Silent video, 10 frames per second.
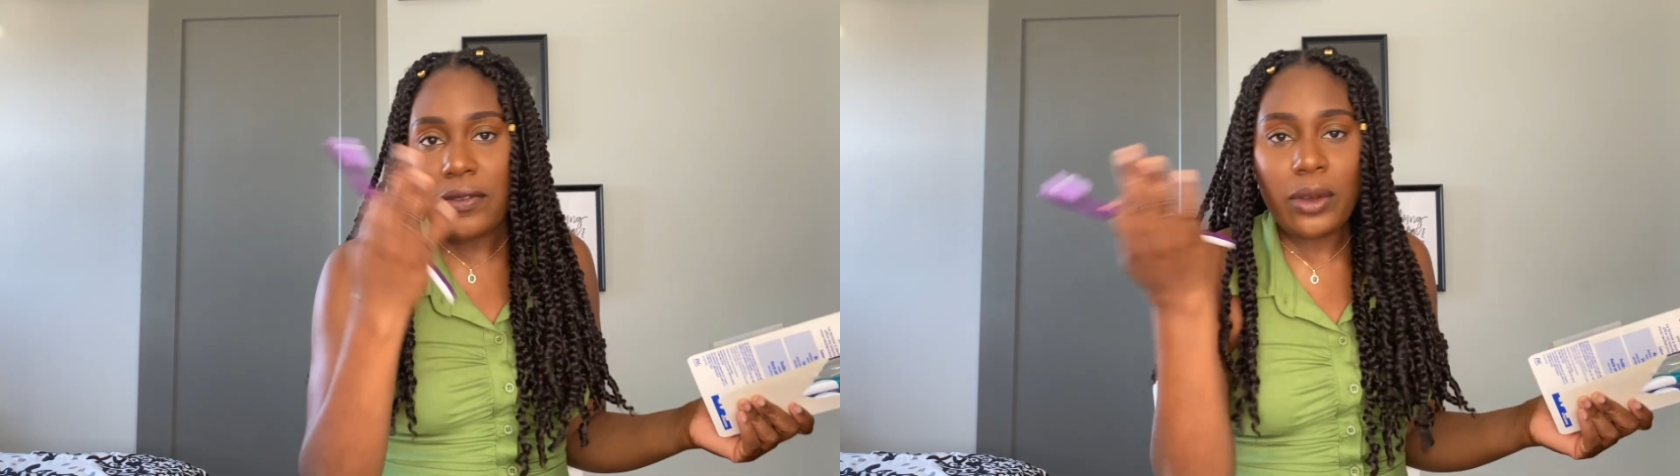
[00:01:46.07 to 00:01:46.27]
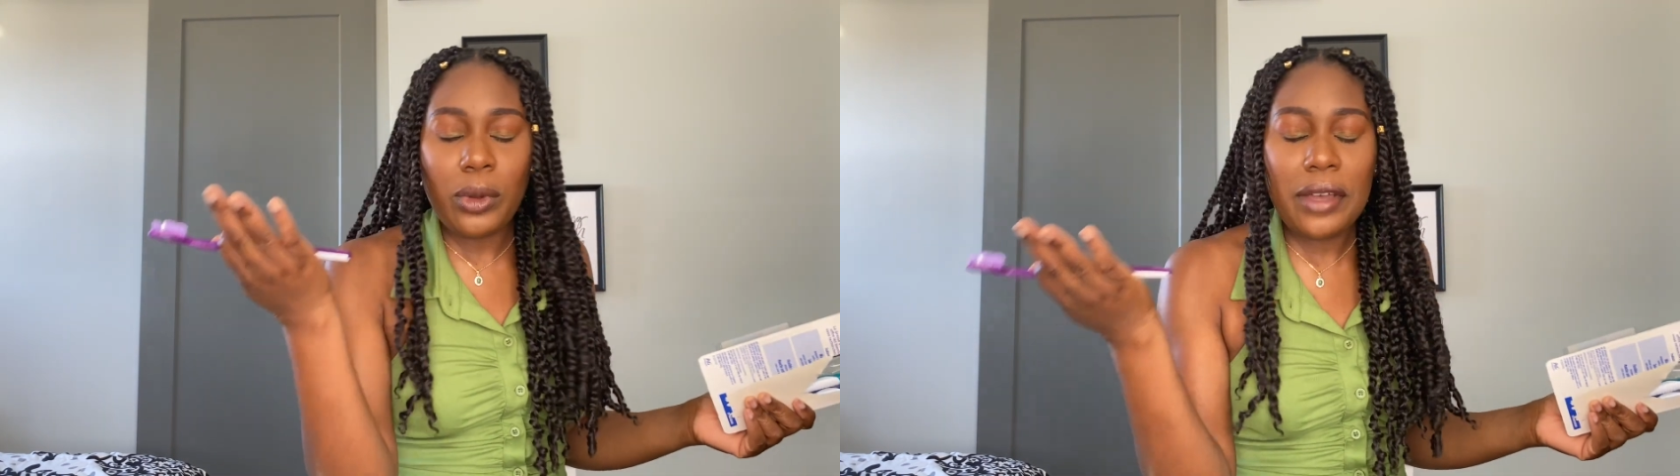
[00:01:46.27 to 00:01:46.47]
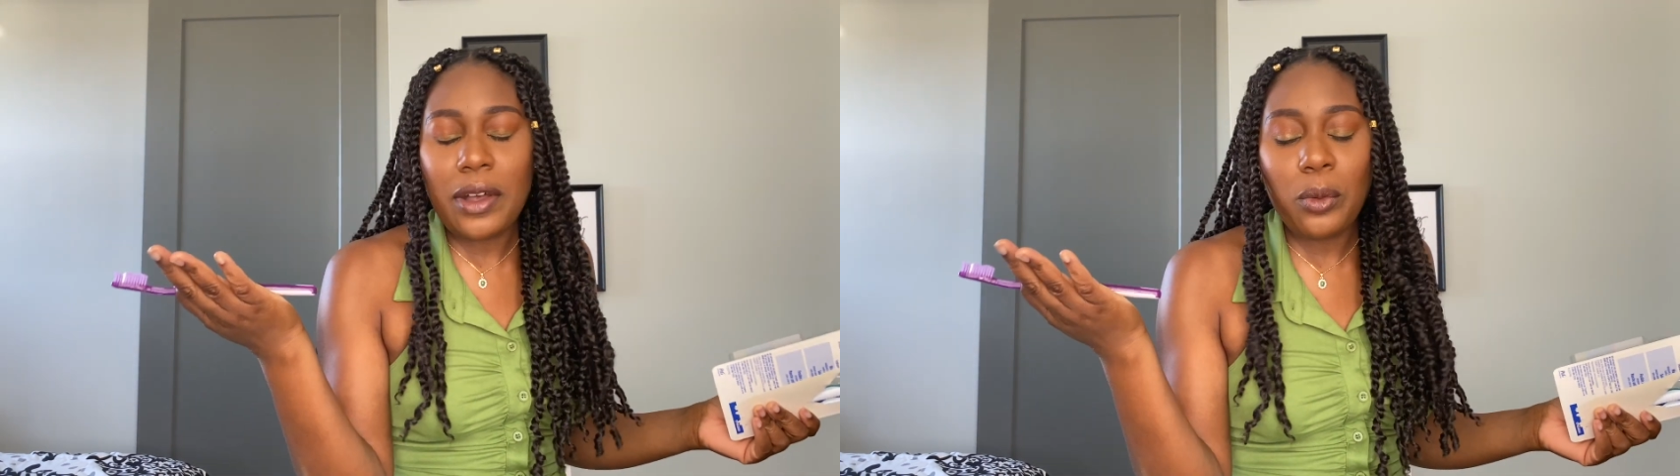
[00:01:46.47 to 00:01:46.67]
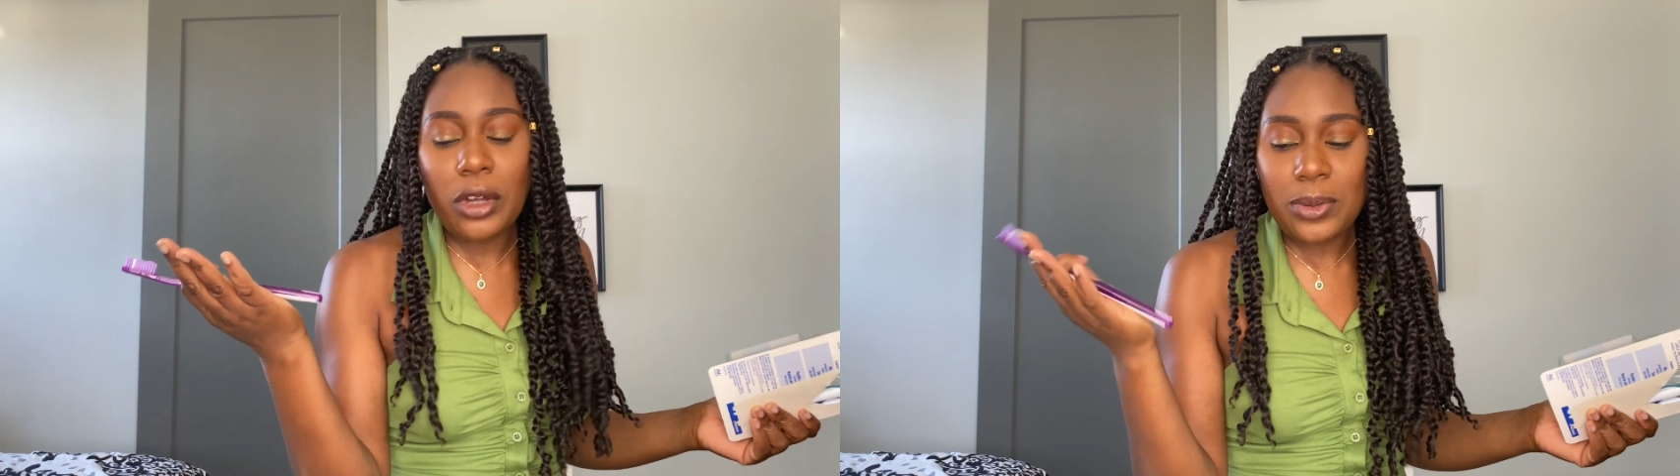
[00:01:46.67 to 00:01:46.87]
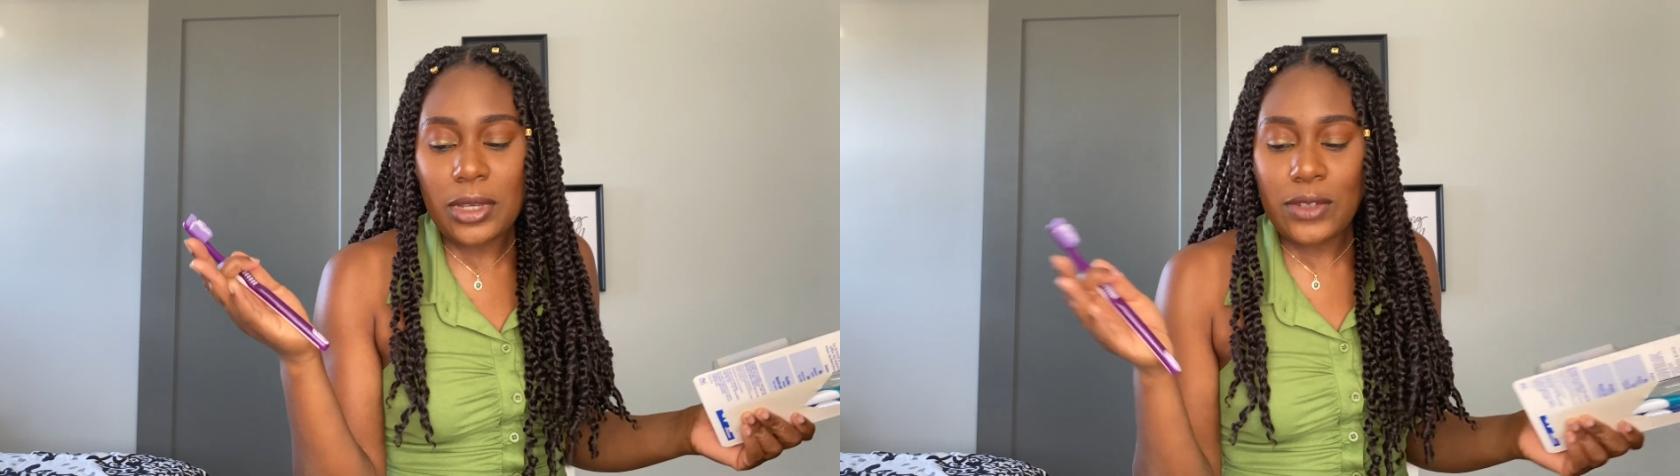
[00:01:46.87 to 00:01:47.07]
whatever
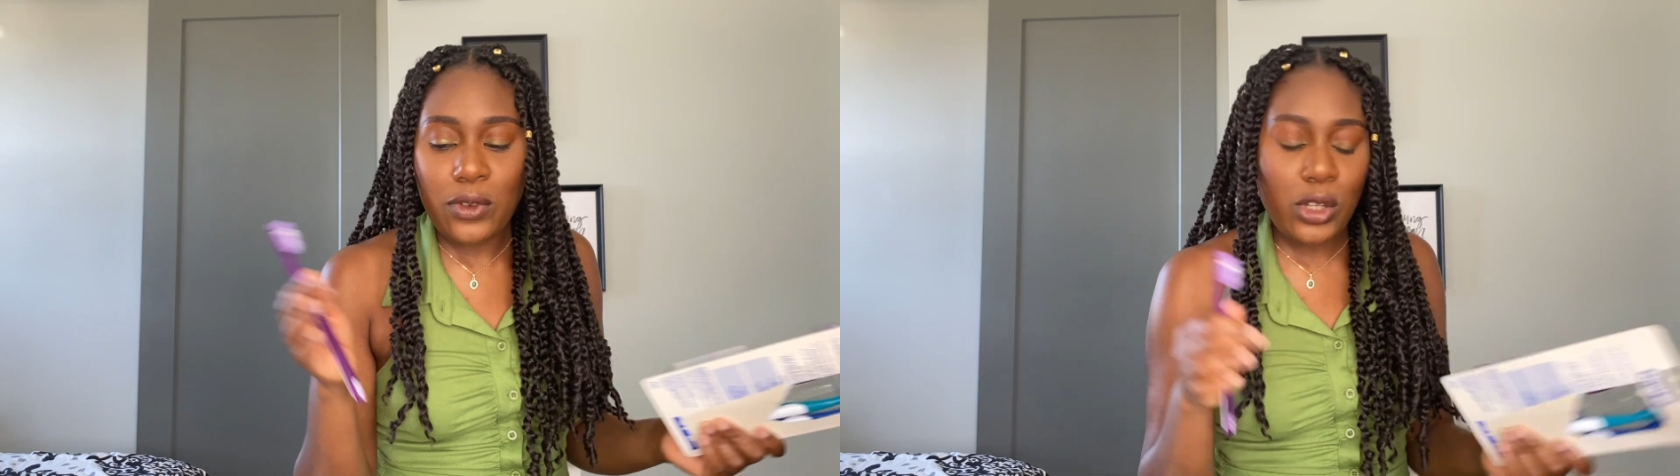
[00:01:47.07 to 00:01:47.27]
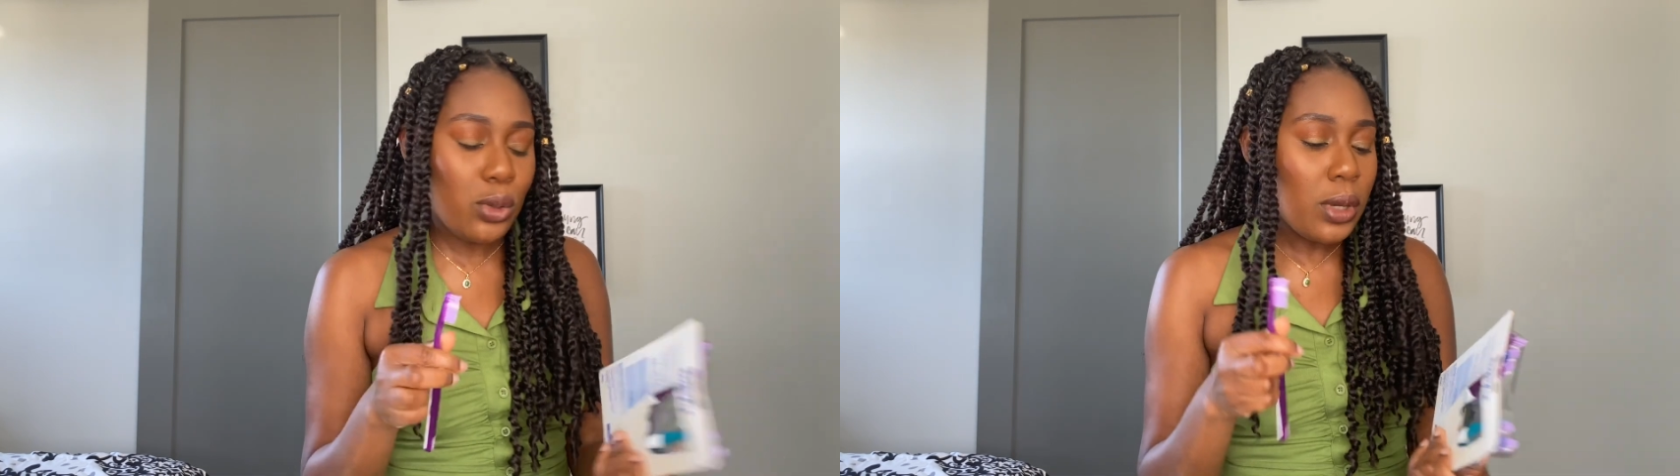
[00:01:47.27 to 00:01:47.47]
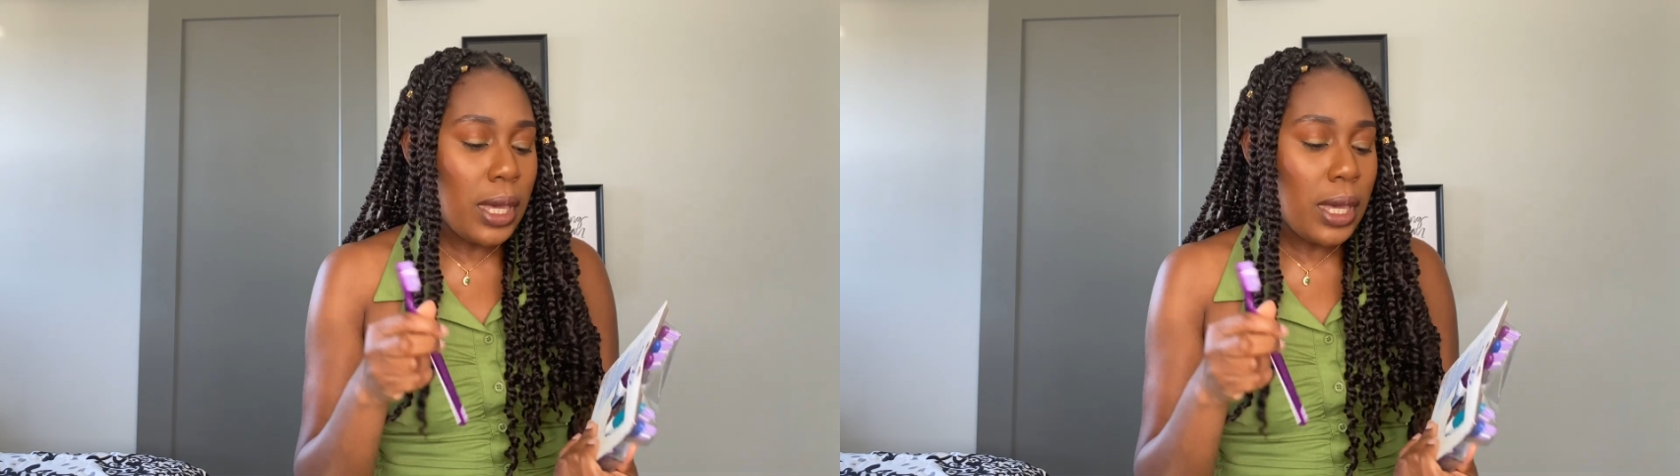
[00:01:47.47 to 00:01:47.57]
works best for you.